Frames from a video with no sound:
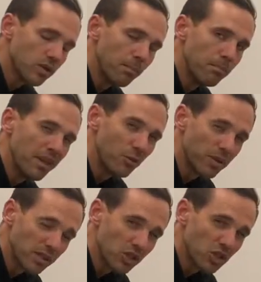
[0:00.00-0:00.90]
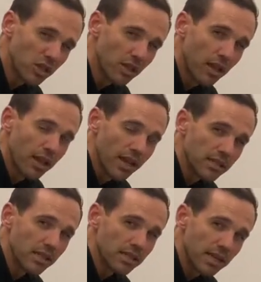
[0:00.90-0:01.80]
the middle position
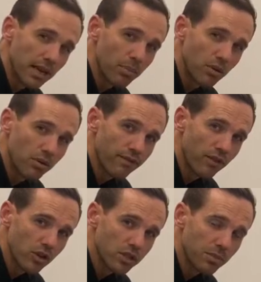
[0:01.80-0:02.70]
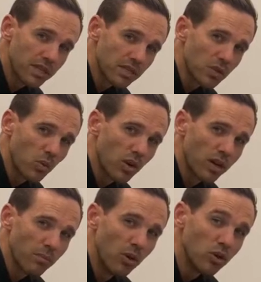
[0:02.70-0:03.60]
as an example first, because that's
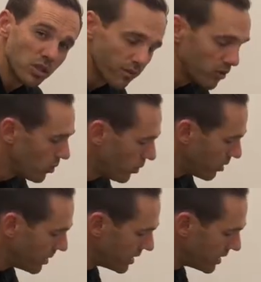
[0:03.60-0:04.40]
what most of you will be